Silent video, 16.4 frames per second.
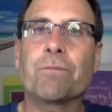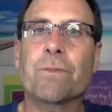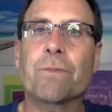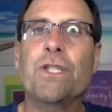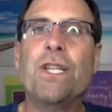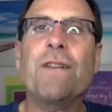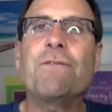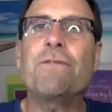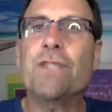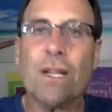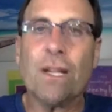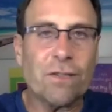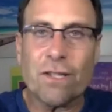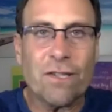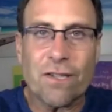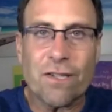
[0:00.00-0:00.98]
Chief
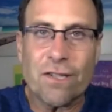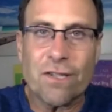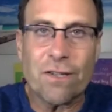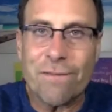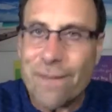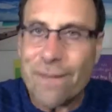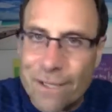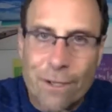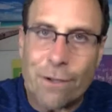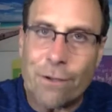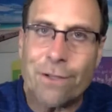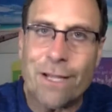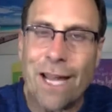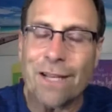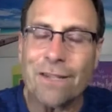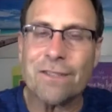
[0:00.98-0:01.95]
Justices of the
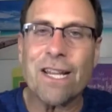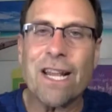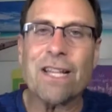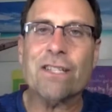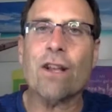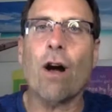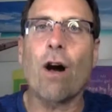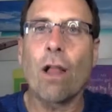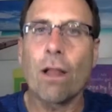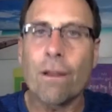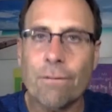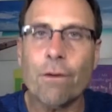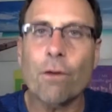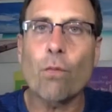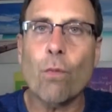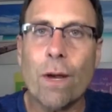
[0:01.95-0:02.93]
United States,
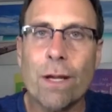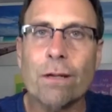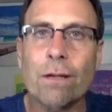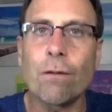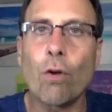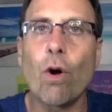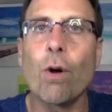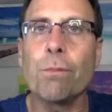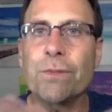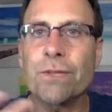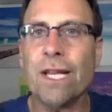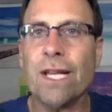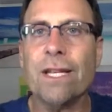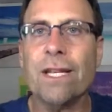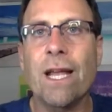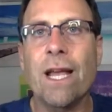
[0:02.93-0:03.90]
Oliver Wendell Holmes,
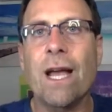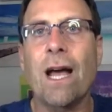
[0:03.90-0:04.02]
said,